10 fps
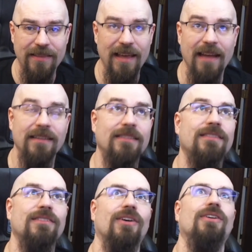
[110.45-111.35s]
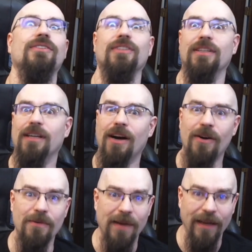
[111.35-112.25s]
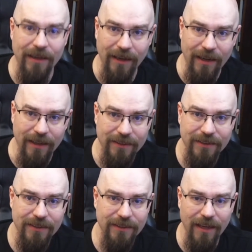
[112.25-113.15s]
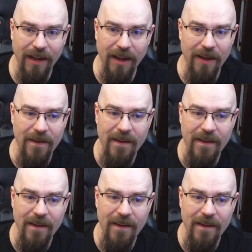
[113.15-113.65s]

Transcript: that nostalgia oh my gosh uh,